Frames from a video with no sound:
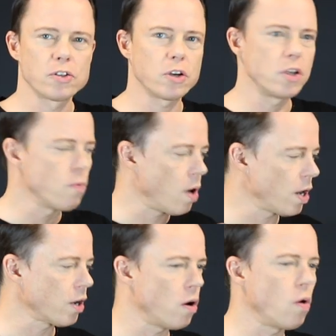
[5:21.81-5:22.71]
So you want
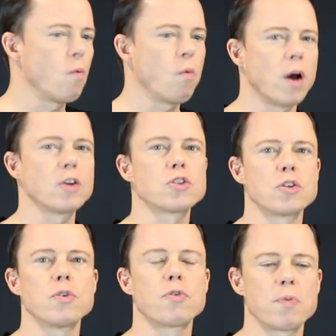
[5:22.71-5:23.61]
to go 1,
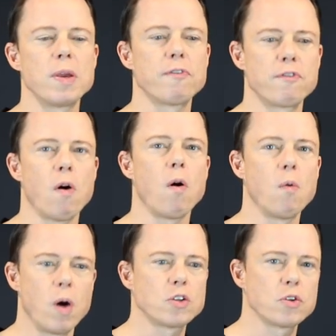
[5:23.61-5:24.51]
2, 3,
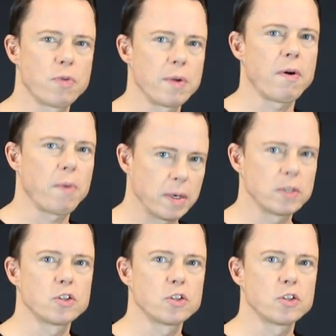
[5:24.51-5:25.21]
4, 1, 2, 3, 4, 1,